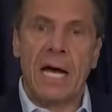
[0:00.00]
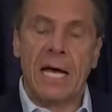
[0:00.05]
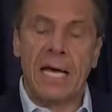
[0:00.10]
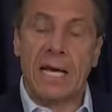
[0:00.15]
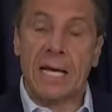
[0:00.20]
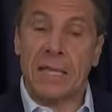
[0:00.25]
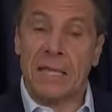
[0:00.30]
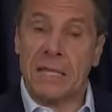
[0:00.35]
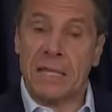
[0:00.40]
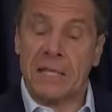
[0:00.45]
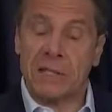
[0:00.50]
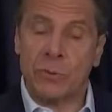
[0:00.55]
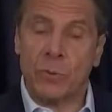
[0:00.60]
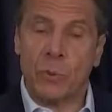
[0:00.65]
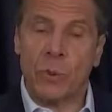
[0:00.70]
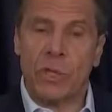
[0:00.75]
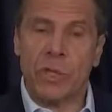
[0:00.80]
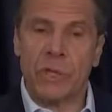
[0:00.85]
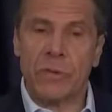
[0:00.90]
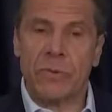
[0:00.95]
and I think that's
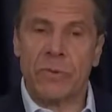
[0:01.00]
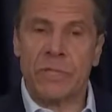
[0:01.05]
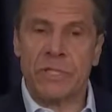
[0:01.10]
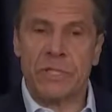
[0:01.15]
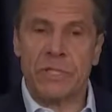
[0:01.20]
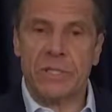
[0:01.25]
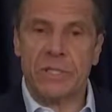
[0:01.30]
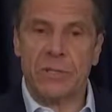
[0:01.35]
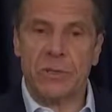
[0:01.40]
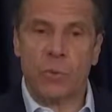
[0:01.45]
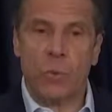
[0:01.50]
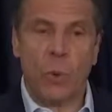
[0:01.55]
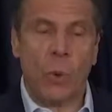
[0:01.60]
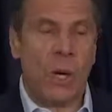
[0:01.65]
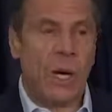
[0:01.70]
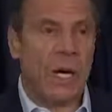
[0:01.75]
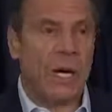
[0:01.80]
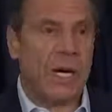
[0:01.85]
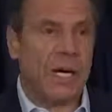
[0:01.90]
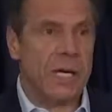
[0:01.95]
one of the reasons
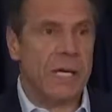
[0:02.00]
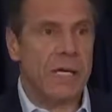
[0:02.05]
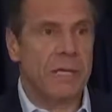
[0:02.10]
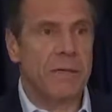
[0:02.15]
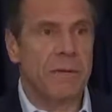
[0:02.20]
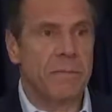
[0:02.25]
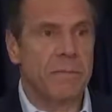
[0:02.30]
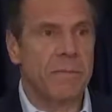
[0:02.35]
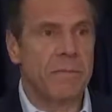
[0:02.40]
why